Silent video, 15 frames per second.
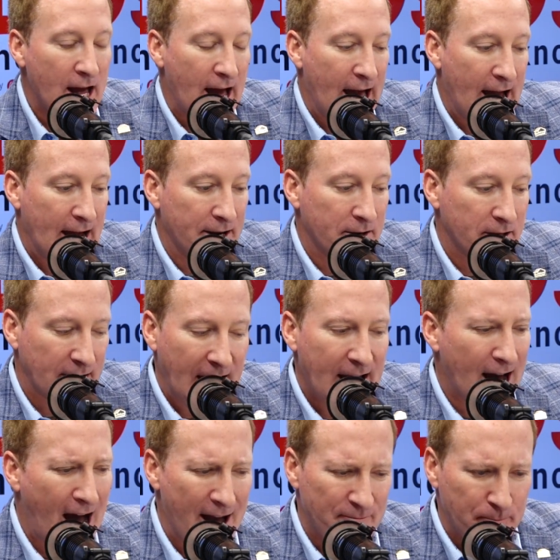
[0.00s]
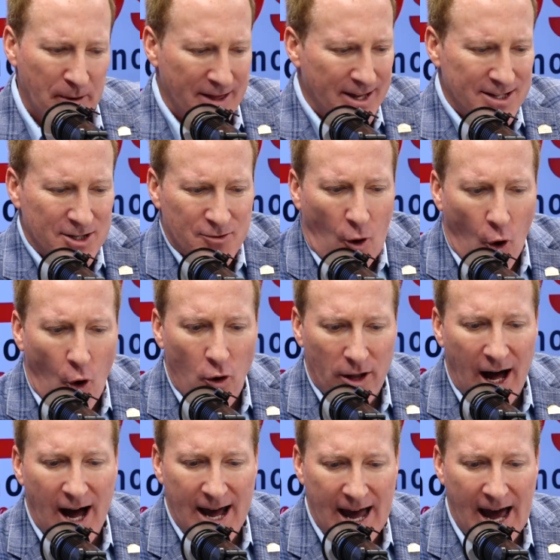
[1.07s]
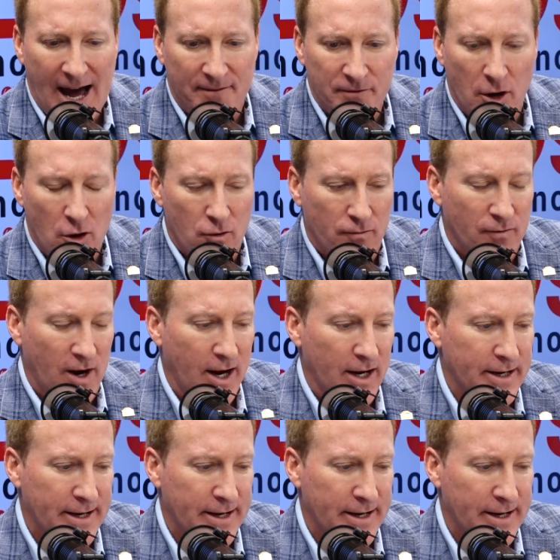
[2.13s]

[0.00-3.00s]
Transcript: And this is all I have known, right?